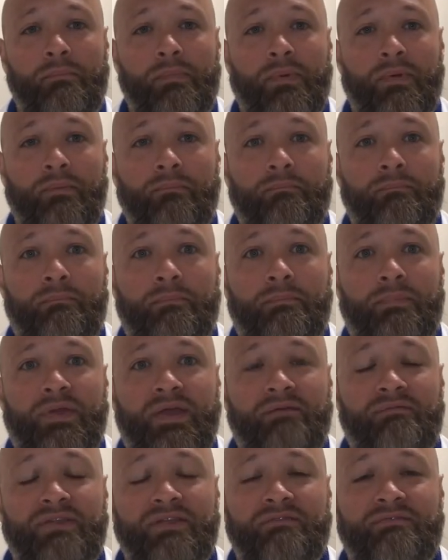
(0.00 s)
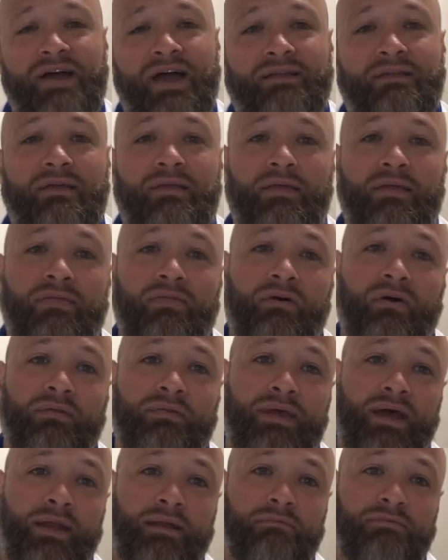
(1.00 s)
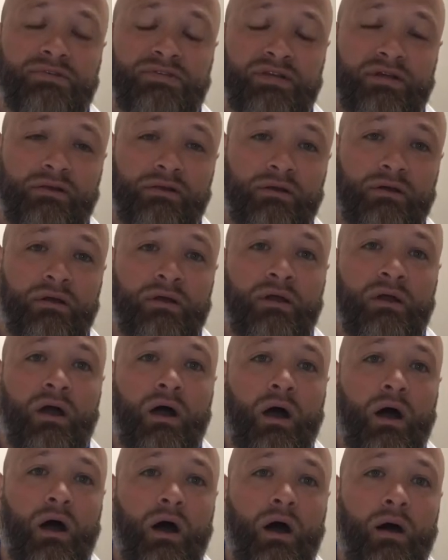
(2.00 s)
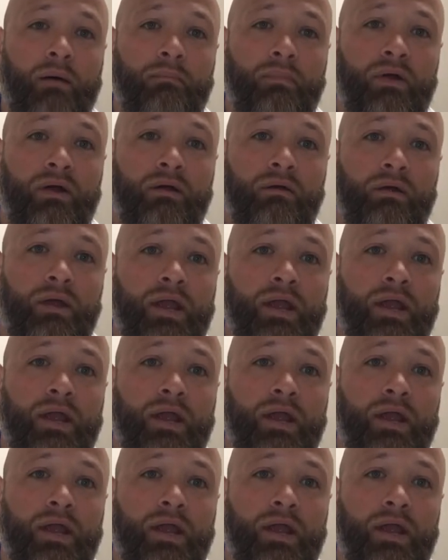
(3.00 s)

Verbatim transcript: uh, given the fact that they thought that it was going to um,